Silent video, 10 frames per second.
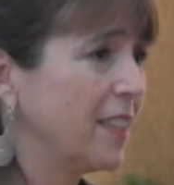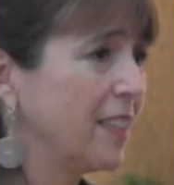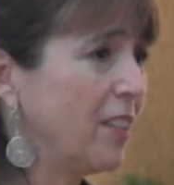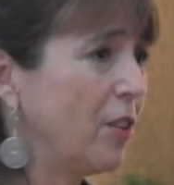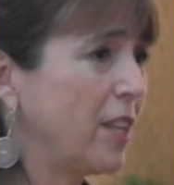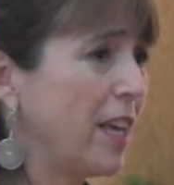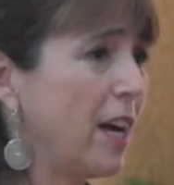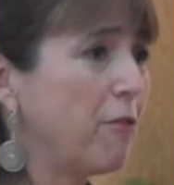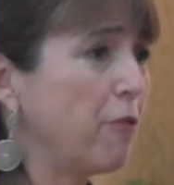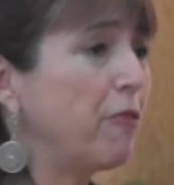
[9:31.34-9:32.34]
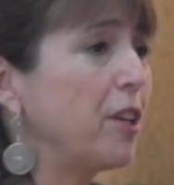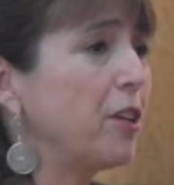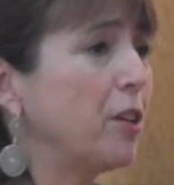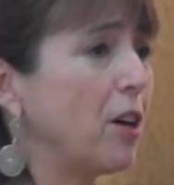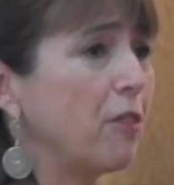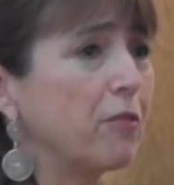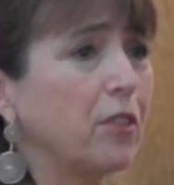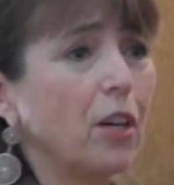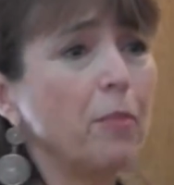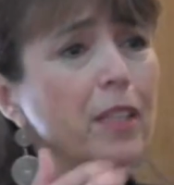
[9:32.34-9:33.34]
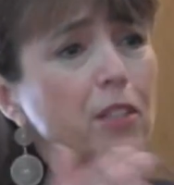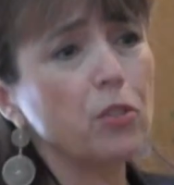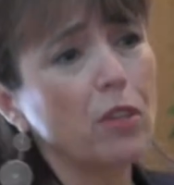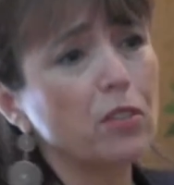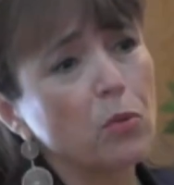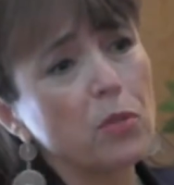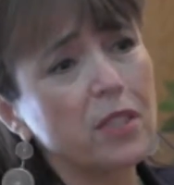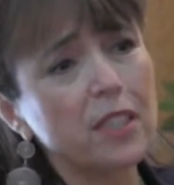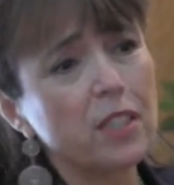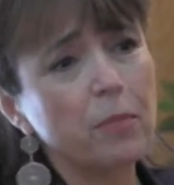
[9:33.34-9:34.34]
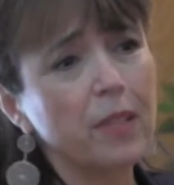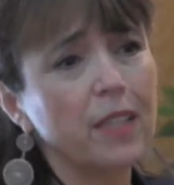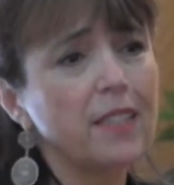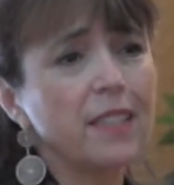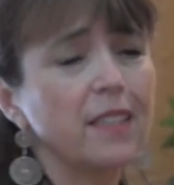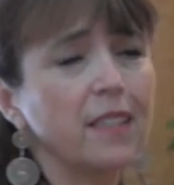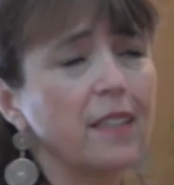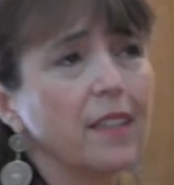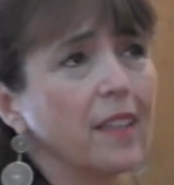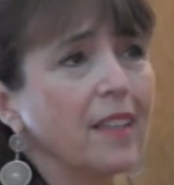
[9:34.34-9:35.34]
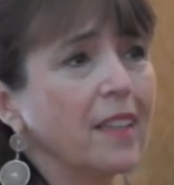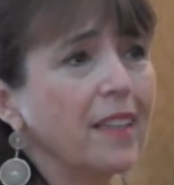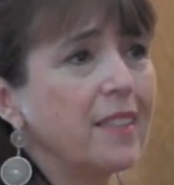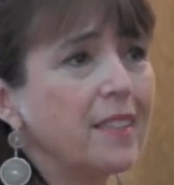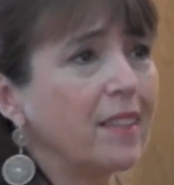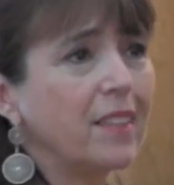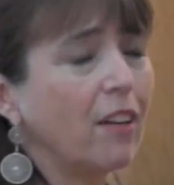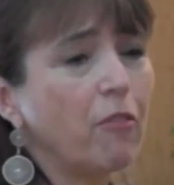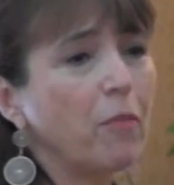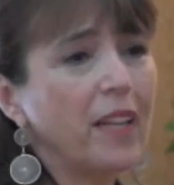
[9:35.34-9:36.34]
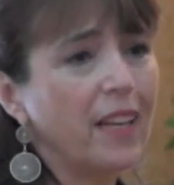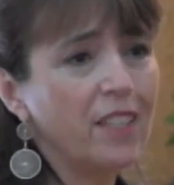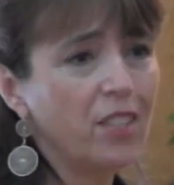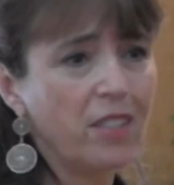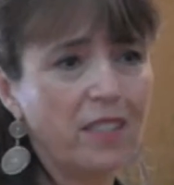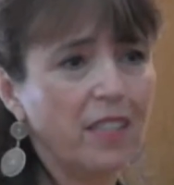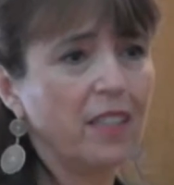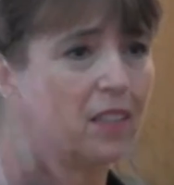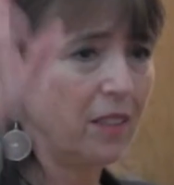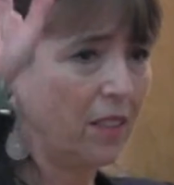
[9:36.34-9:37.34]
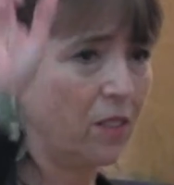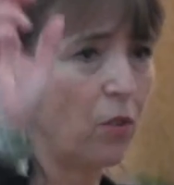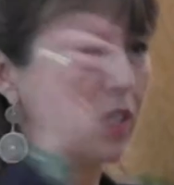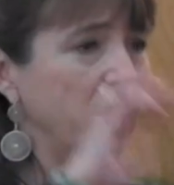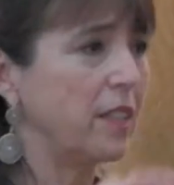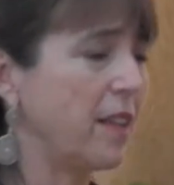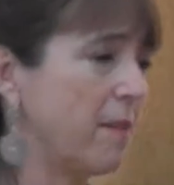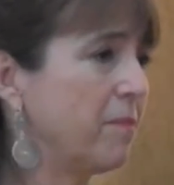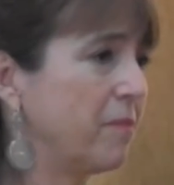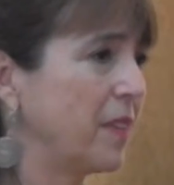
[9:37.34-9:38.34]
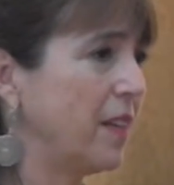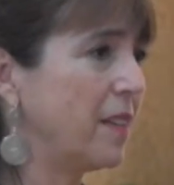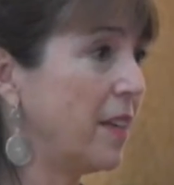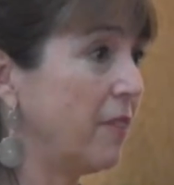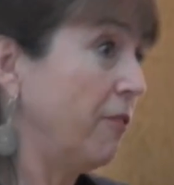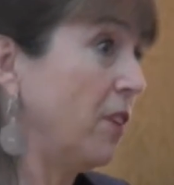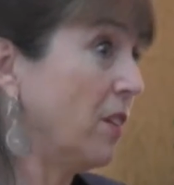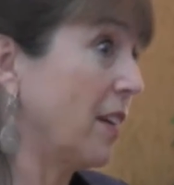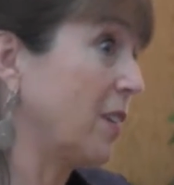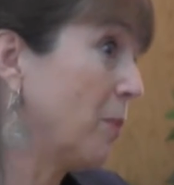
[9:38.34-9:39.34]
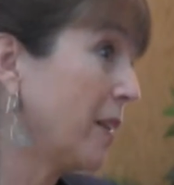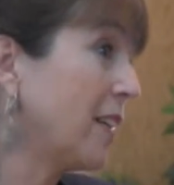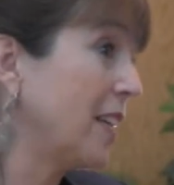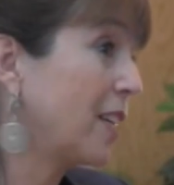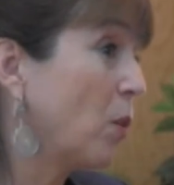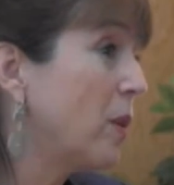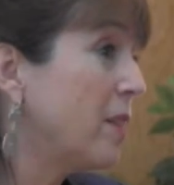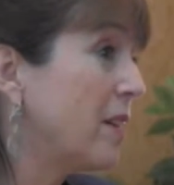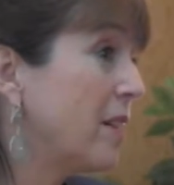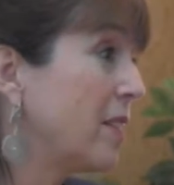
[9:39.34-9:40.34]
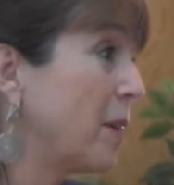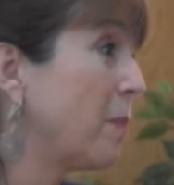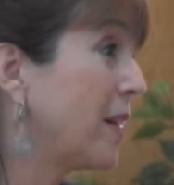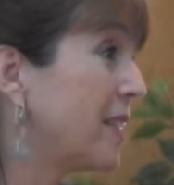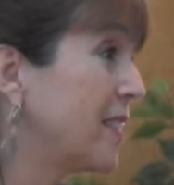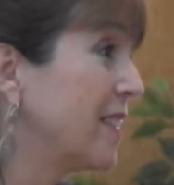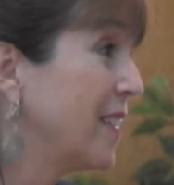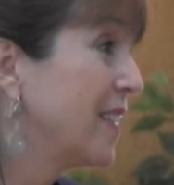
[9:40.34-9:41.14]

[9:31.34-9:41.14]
You know, they have a fear of coming into our school system because it's a it's a government agency, uh, according to them, and they feel like, oh my God, I go in there and they might